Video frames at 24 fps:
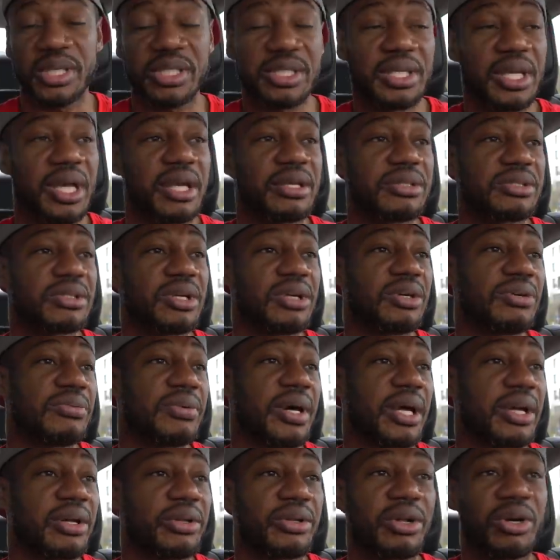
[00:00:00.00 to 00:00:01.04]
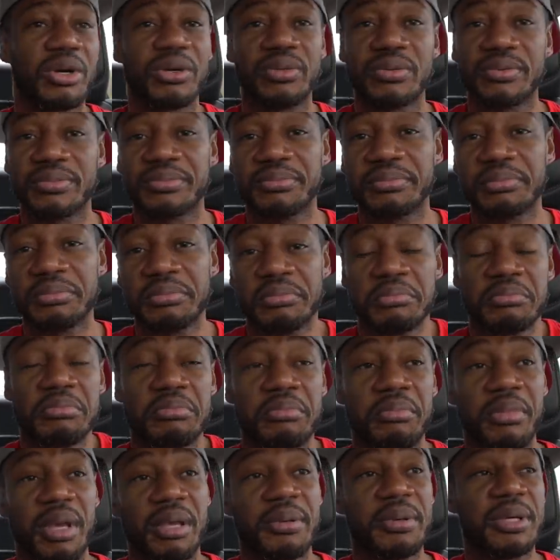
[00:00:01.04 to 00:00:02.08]
discount, so I don't know.
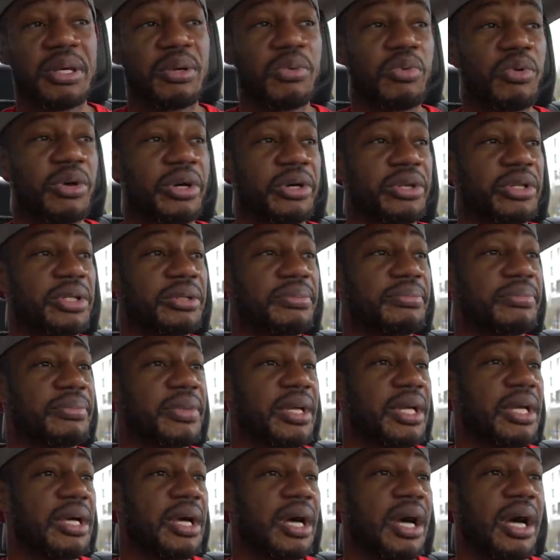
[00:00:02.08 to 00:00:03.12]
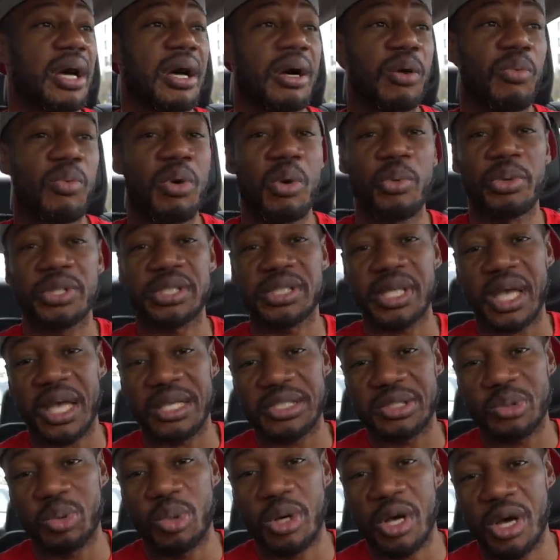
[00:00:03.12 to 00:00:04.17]
Maybe he won them. One was
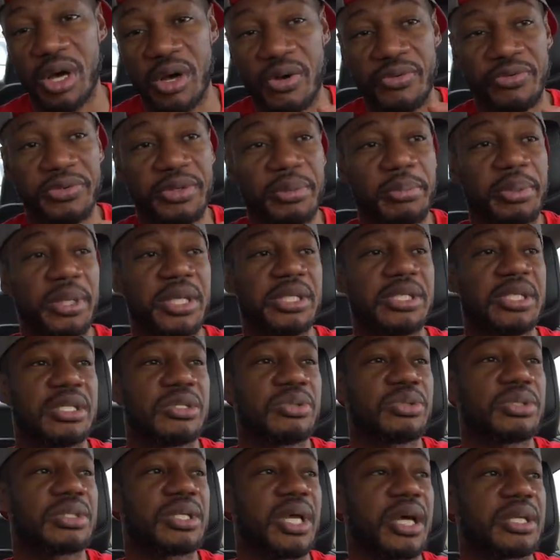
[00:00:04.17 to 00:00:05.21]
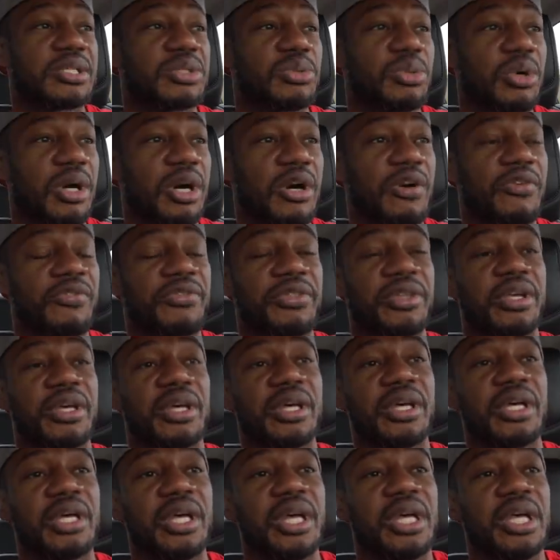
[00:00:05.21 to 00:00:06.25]
size 12, the PGs was size 12,
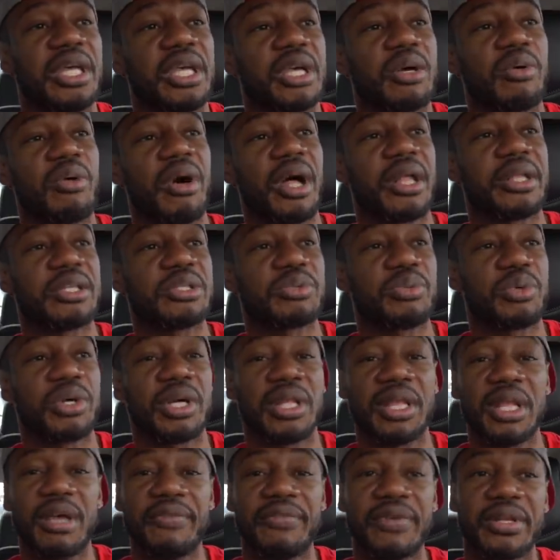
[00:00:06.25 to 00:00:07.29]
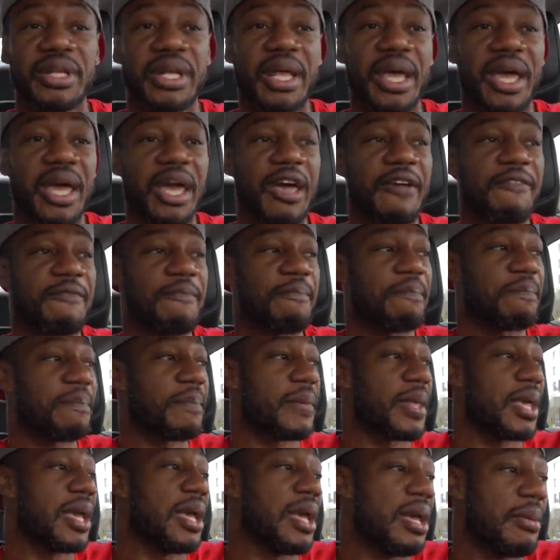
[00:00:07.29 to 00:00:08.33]
the Equalities were 11 and a half.
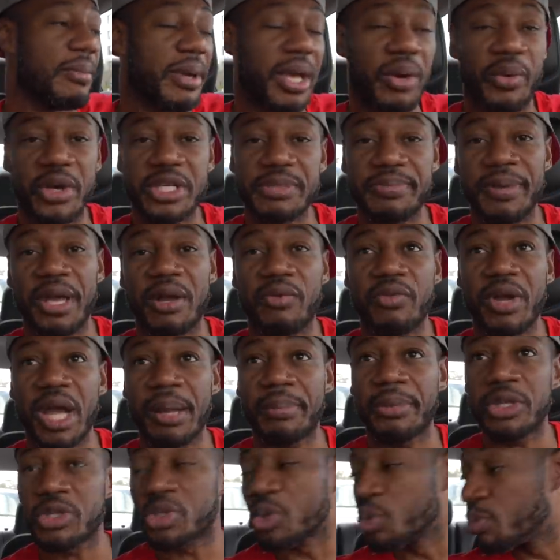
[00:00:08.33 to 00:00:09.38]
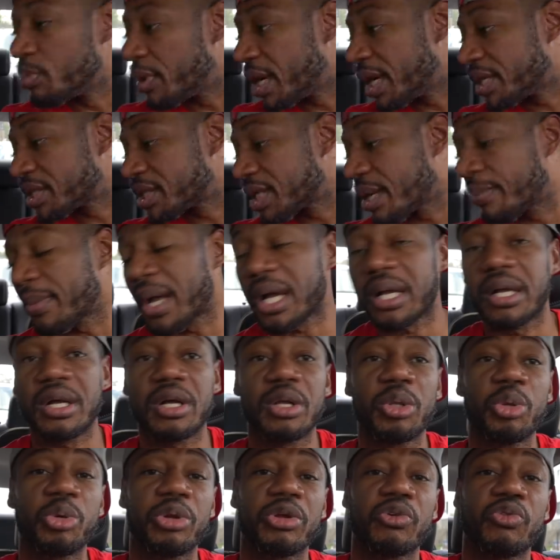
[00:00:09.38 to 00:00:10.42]
But anyways, man, rambling too much. I'm about to
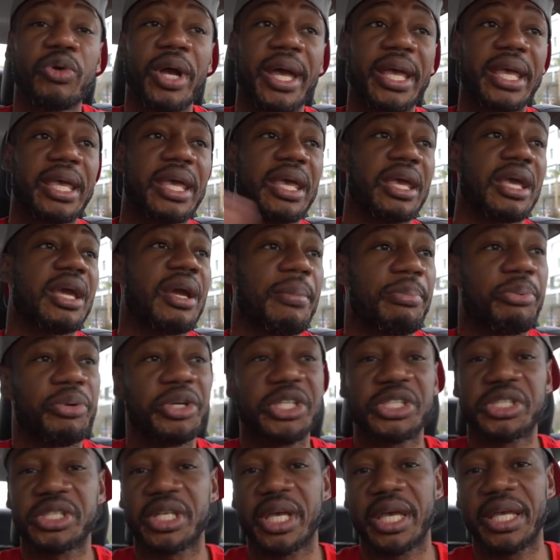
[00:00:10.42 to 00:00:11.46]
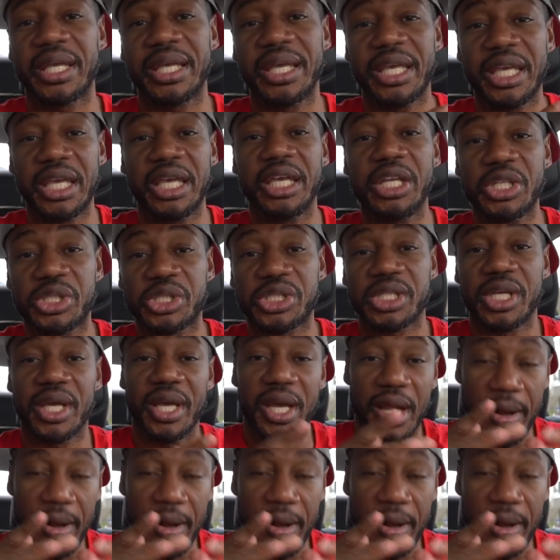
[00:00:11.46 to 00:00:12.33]
conclude it right here. Appreciate each